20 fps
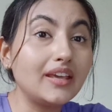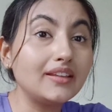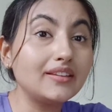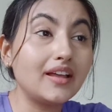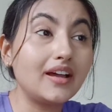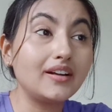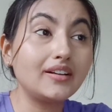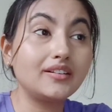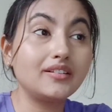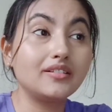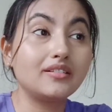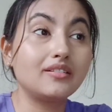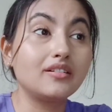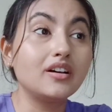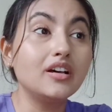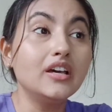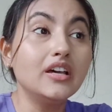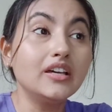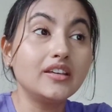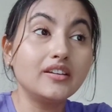think that
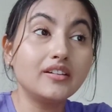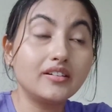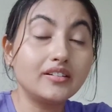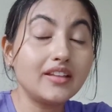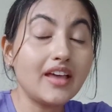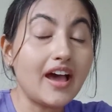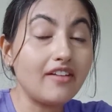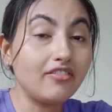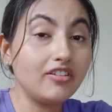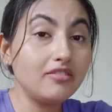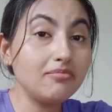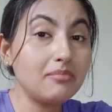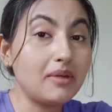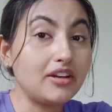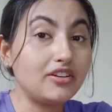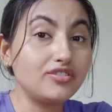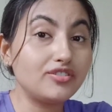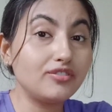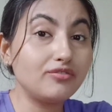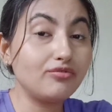here they haven't
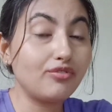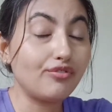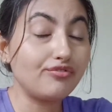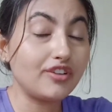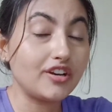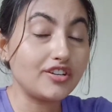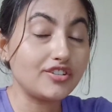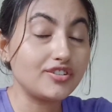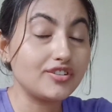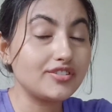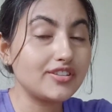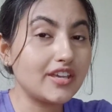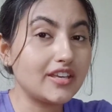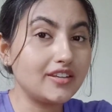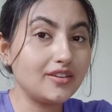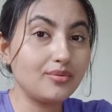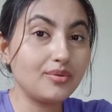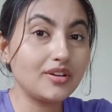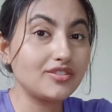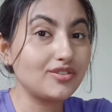mentioned for freshers
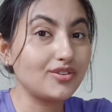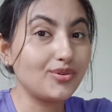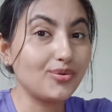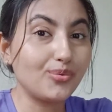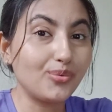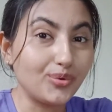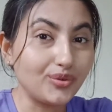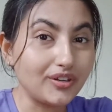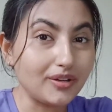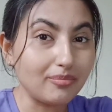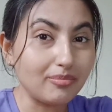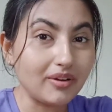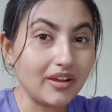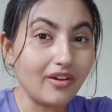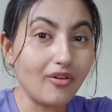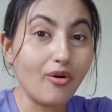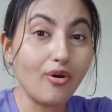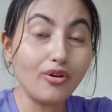anywhere, so you won't apply.